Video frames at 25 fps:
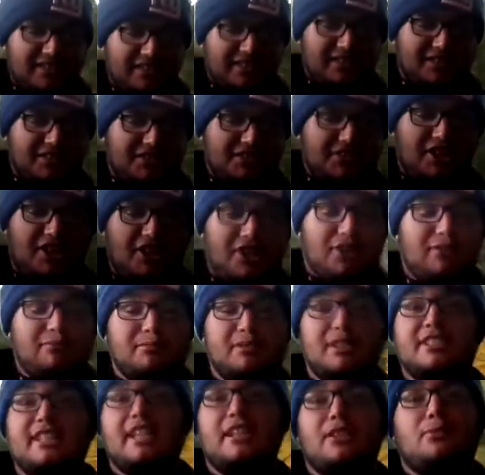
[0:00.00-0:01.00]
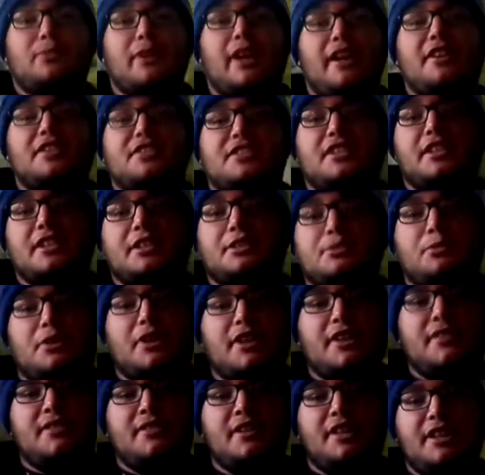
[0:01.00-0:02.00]
So I'm going to take the Raiders in this
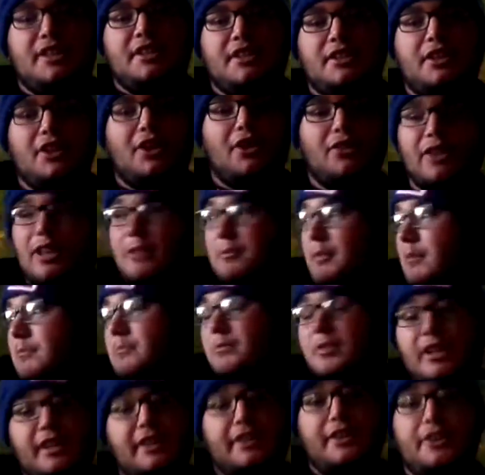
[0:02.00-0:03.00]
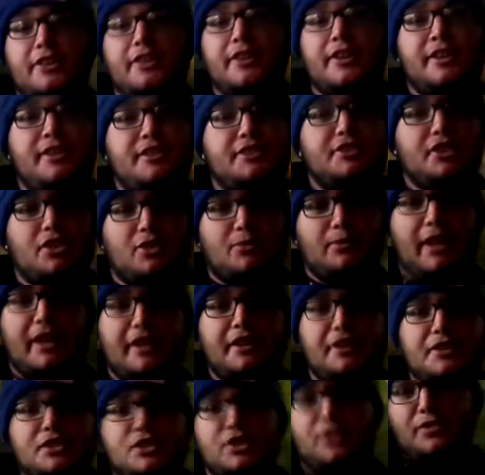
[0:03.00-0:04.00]
one. they've been pretty good. So the
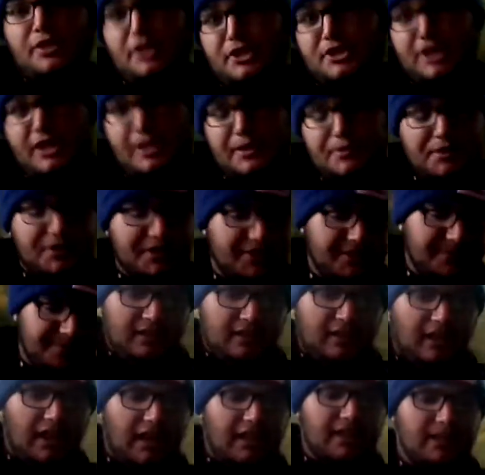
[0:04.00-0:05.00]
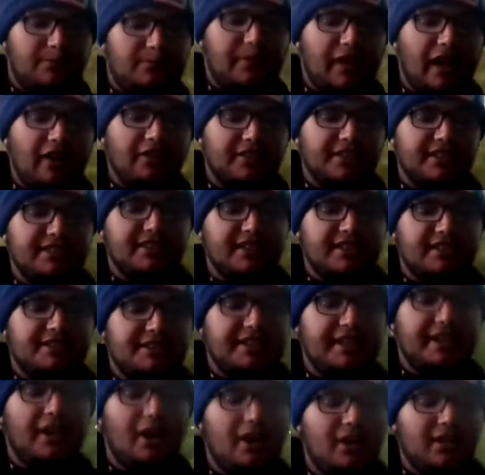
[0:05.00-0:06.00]
Raiders over the Chiefs. The Falcons and the
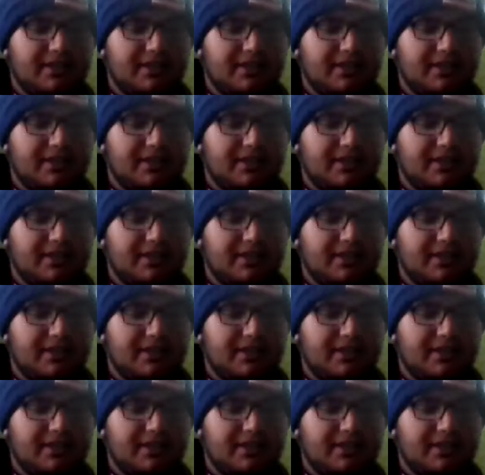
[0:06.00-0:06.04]
Seahawks.